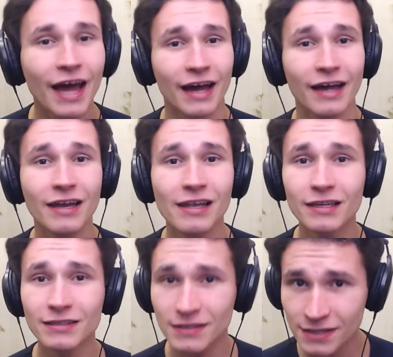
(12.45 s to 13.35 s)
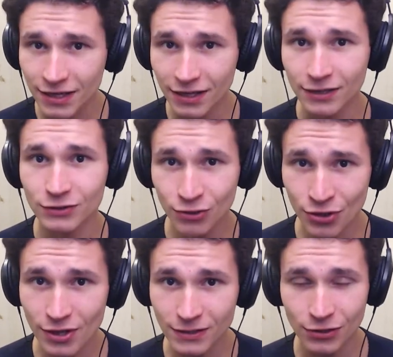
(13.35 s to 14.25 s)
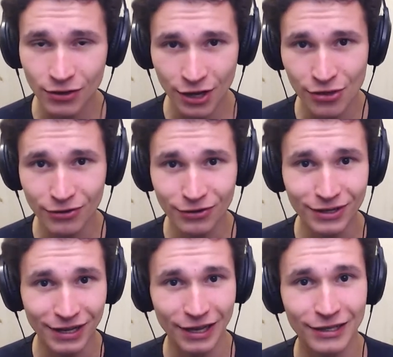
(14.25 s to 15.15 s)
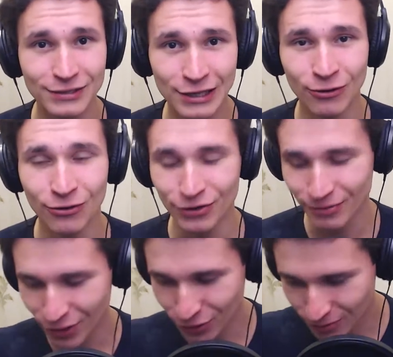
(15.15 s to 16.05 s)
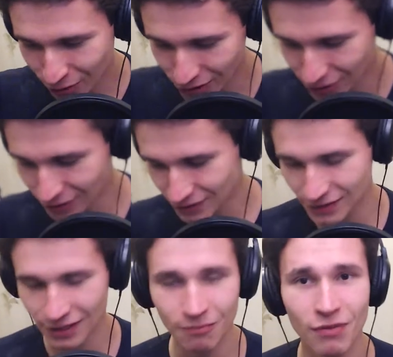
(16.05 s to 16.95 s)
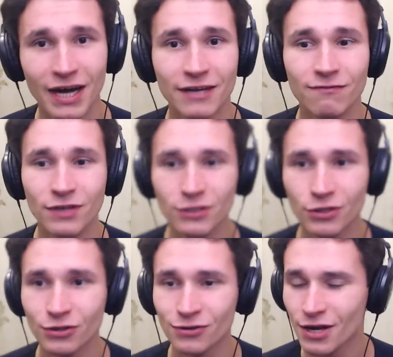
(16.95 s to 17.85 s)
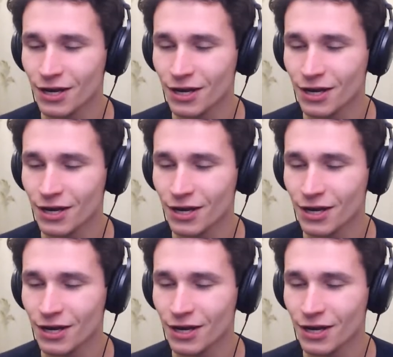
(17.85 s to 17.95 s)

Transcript: And let's uh, do this together, uh, let's learn about politics uh, by video